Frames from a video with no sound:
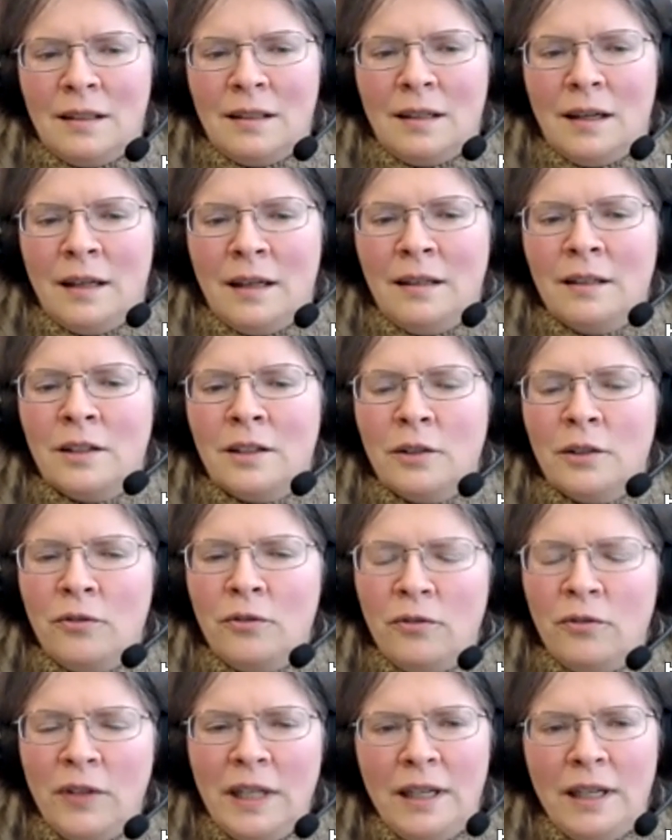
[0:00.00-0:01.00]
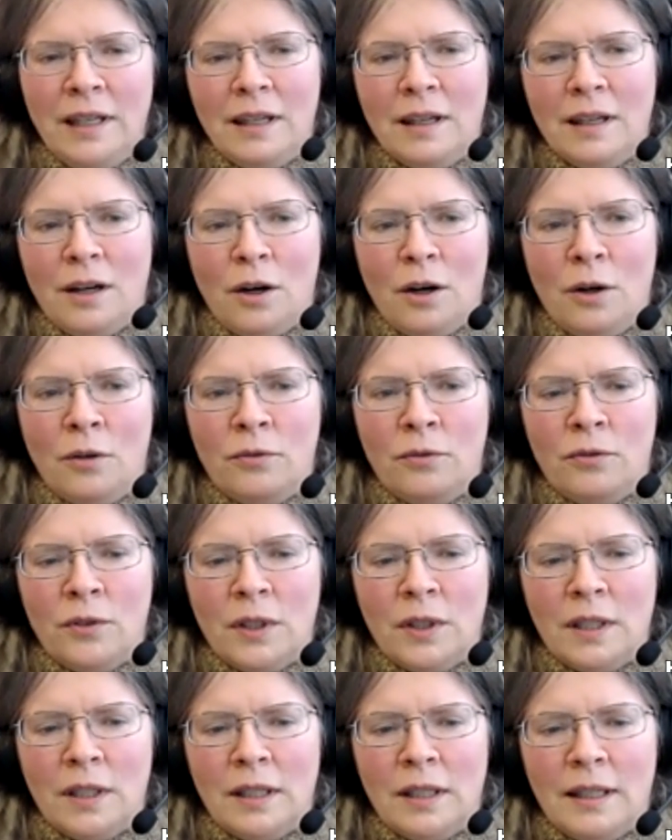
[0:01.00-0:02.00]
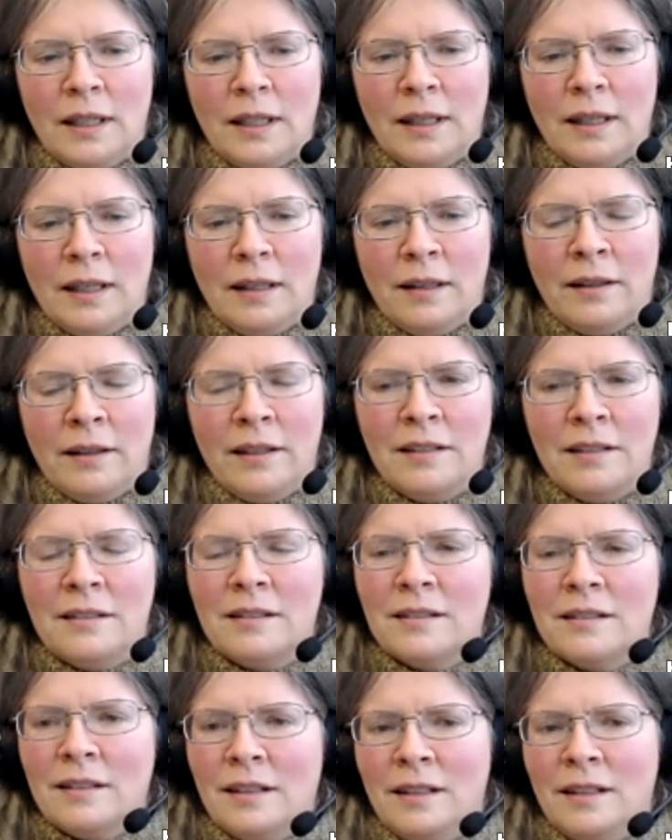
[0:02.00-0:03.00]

and the feeling of this,